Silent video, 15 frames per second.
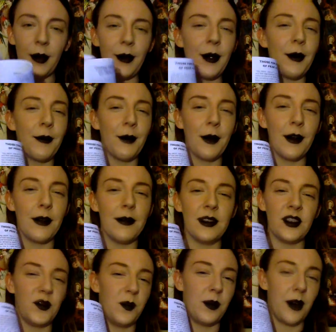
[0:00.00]

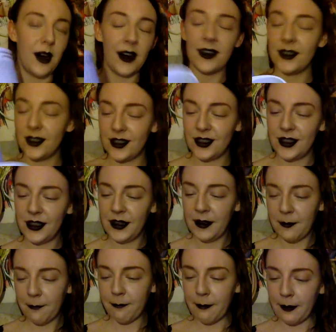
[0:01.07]
Hieronymus Bosch.
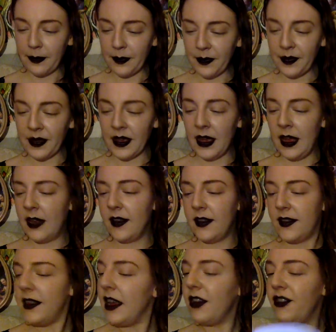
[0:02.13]
To
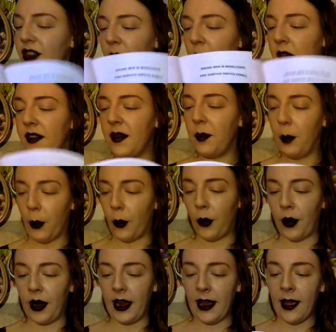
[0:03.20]
say she wasn't
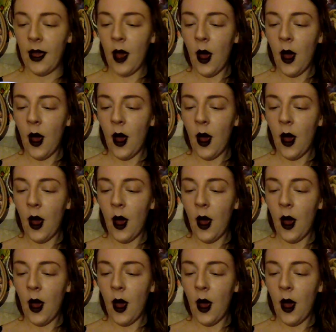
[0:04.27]
boring